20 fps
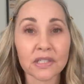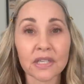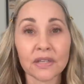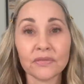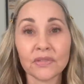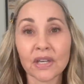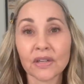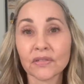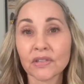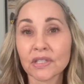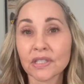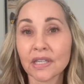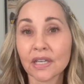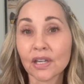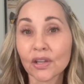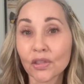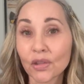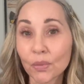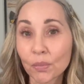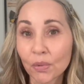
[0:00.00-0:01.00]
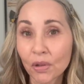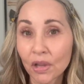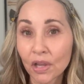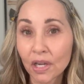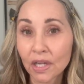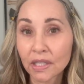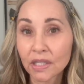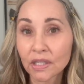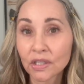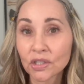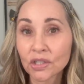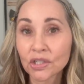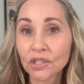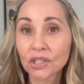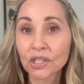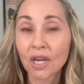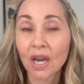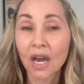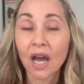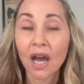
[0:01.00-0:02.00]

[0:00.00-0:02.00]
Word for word: I've never taken the plunge.